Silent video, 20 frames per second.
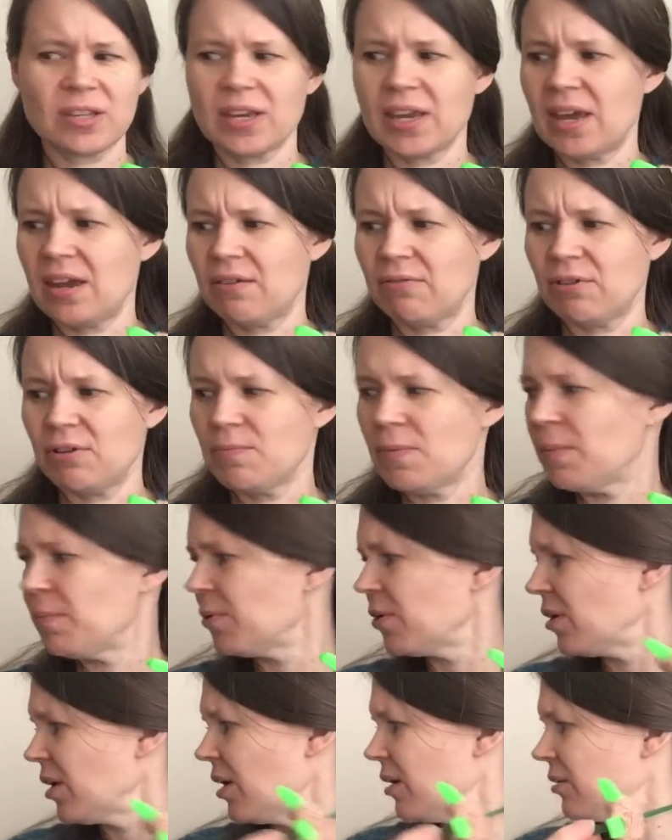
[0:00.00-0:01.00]
I can't
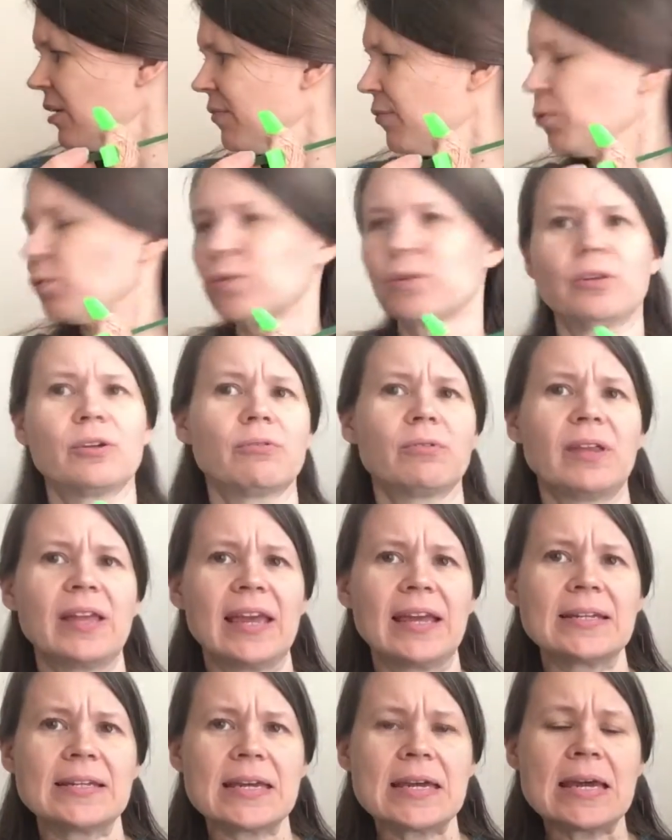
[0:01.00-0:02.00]
remember, and I don't have a ruler real
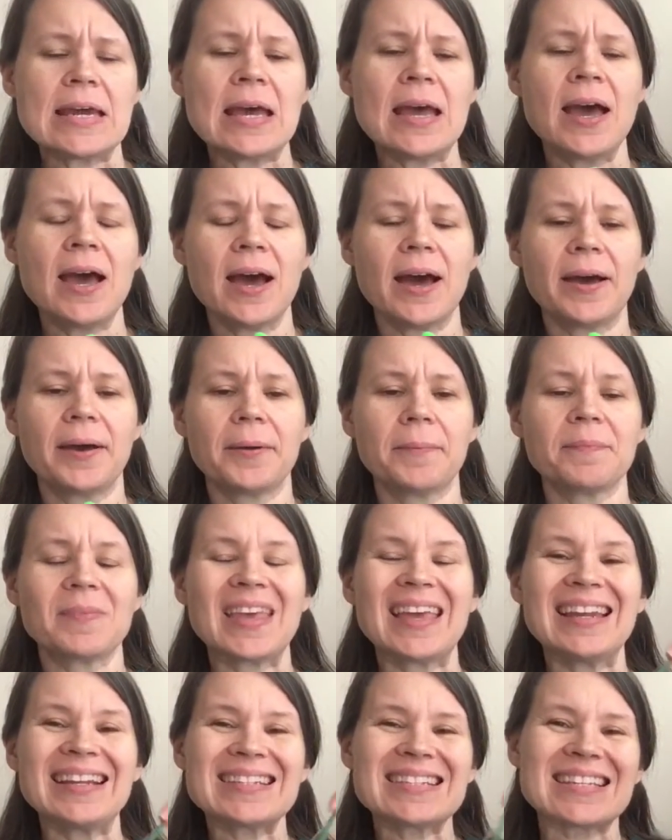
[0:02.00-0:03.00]
handy.
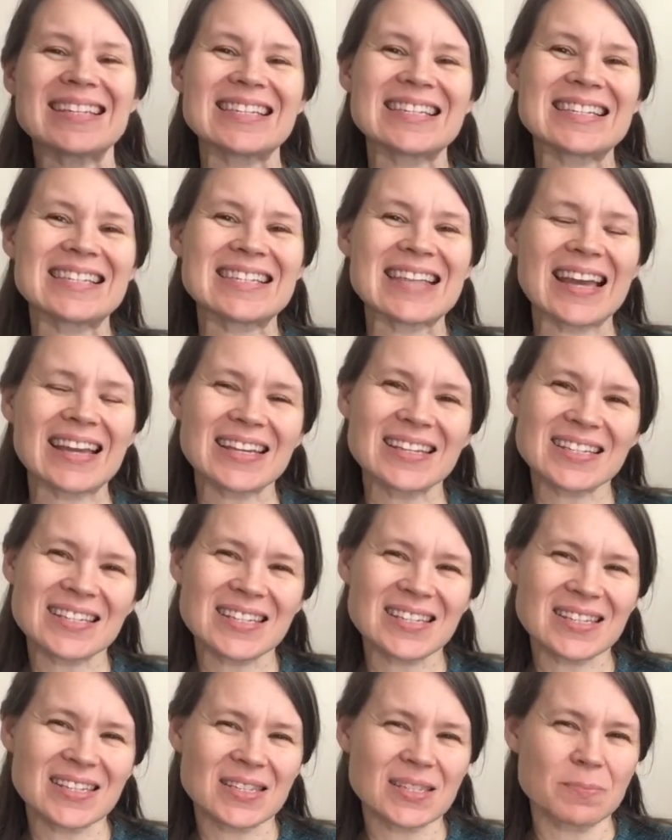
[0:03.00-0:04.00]
It is the second
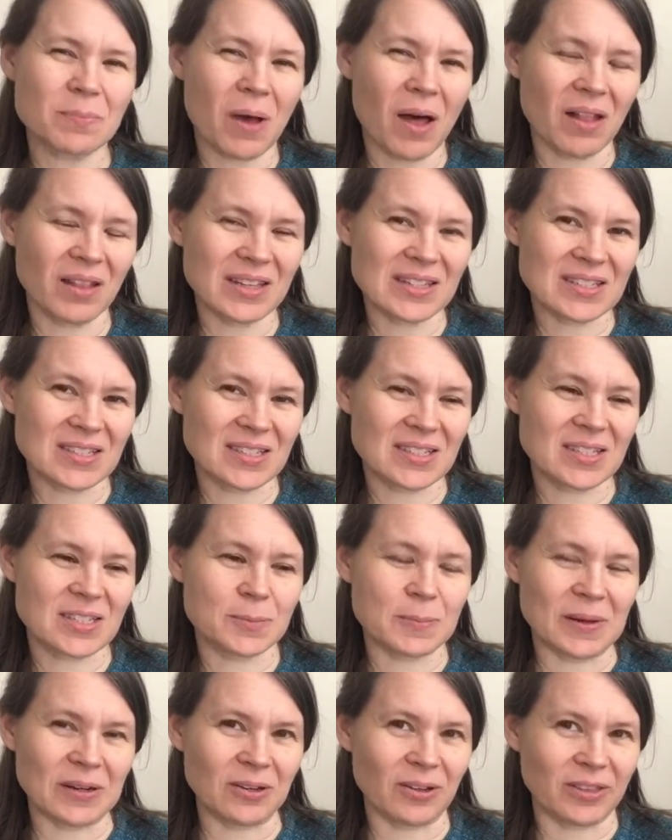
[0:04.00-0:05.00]
to smallest
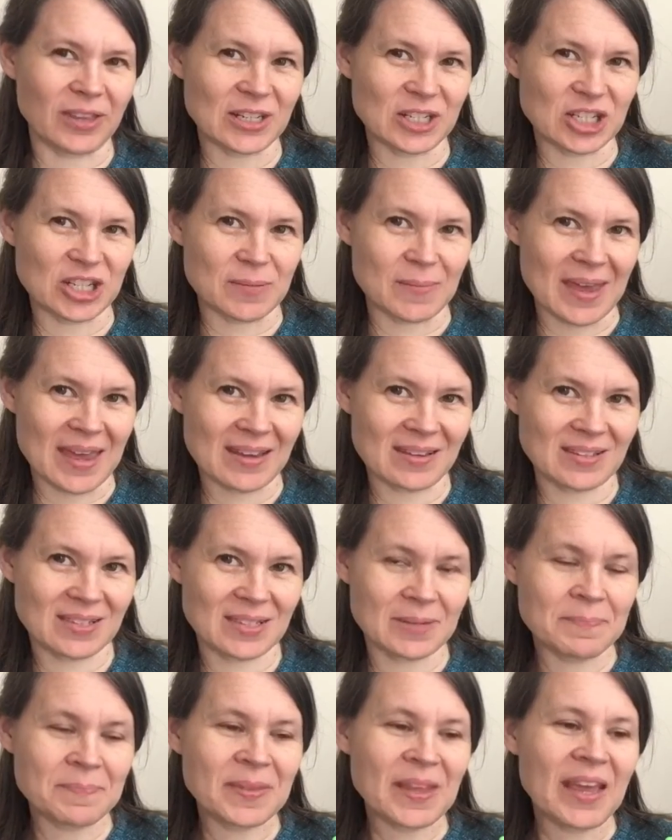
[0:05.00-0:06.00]
spindle that she
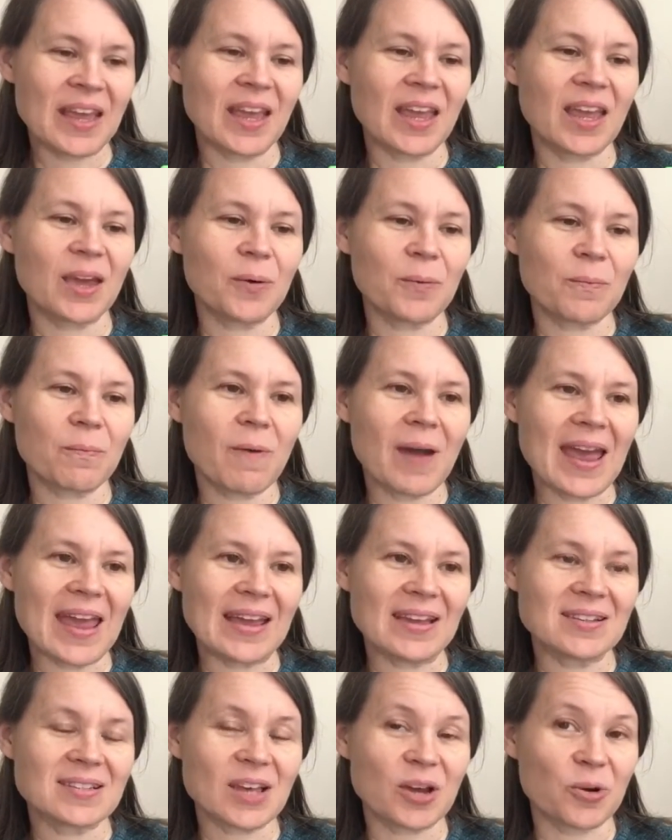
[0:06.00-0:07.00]
makes. It
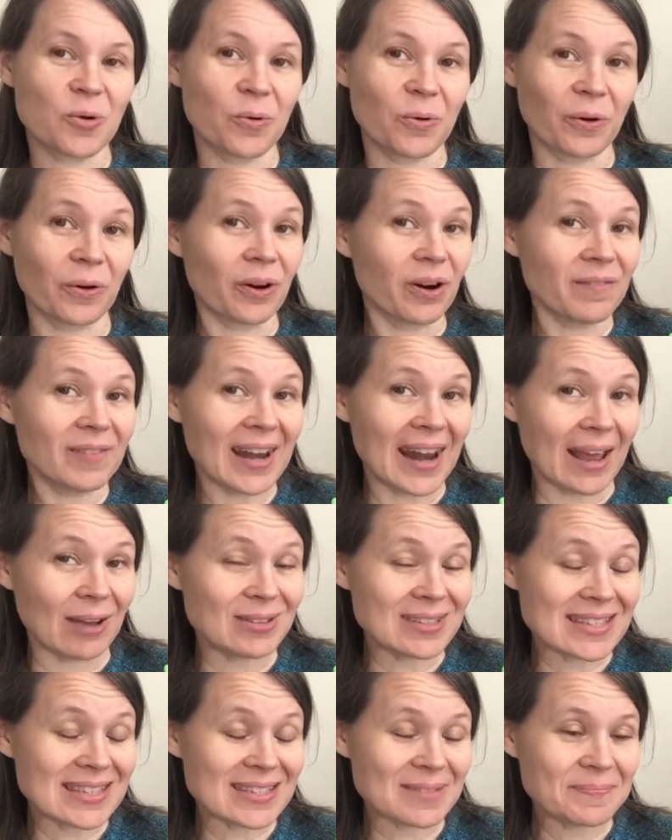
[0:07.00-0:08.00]
weighs 1/4
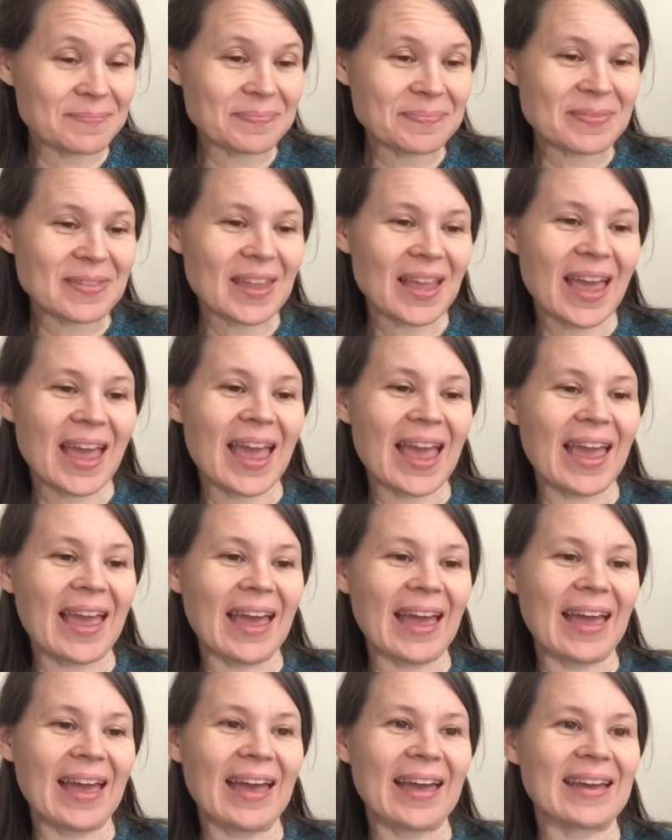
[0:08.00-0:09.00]
ounce,
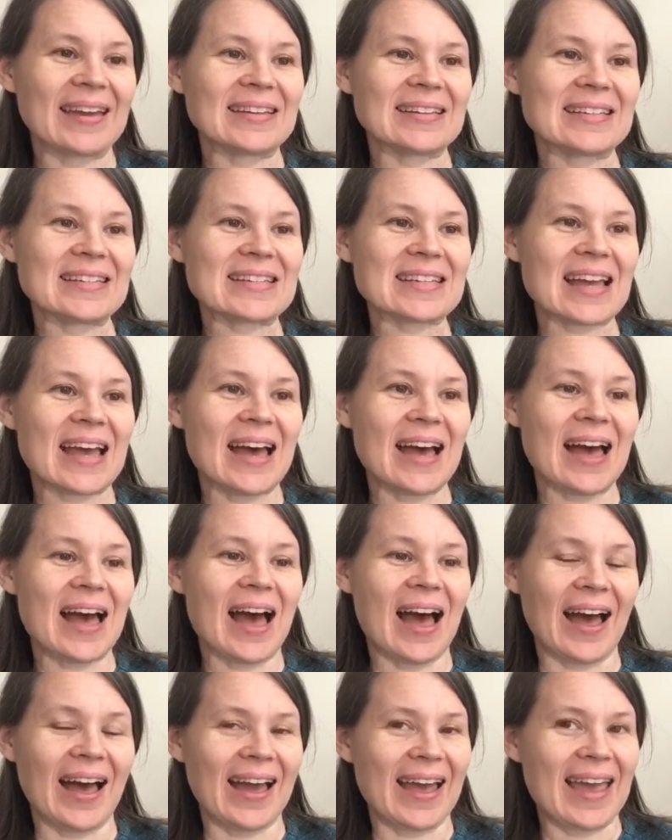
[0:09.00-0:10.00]
and
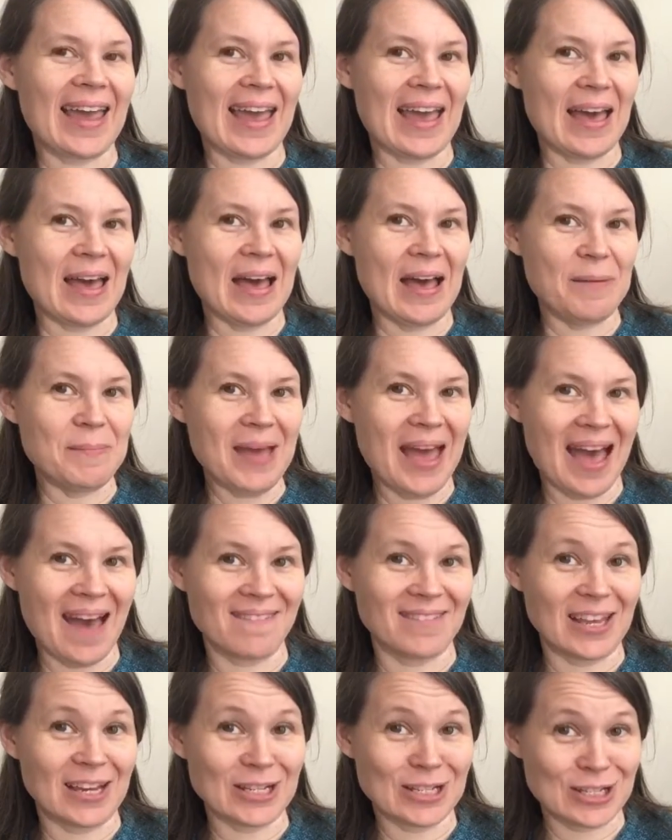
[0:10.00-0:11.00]
I am
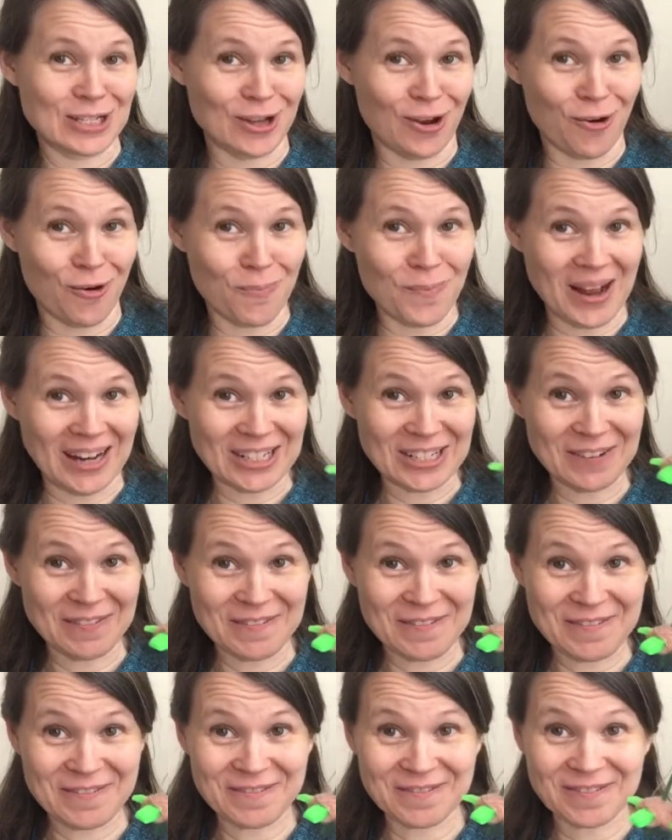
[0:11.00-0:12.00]
having so much
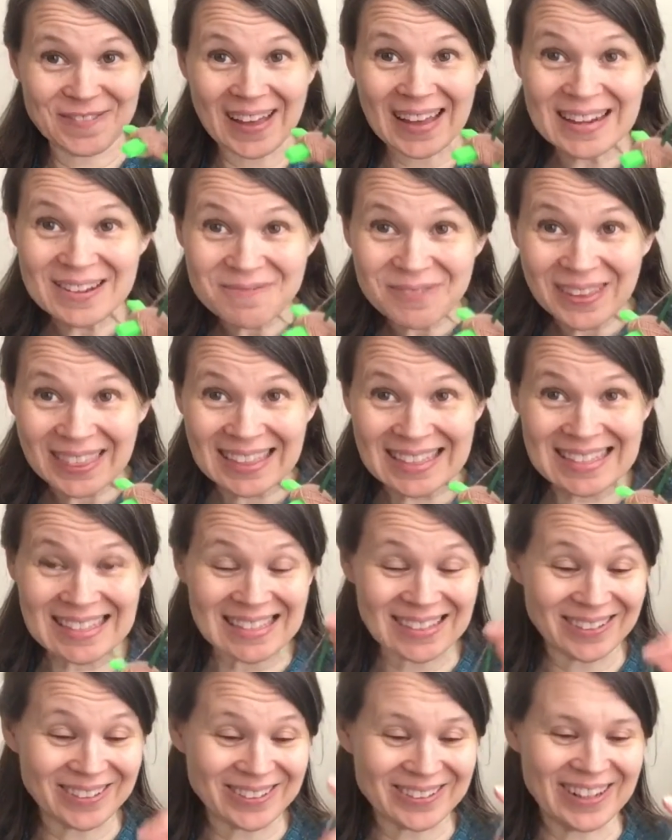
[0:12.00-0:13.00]
fun with this
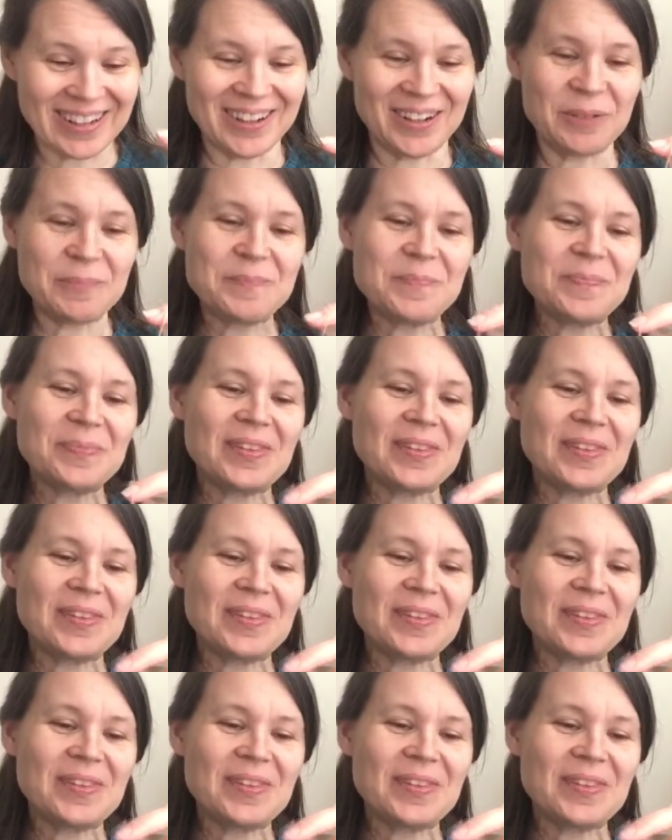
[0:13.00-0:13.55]
little critter.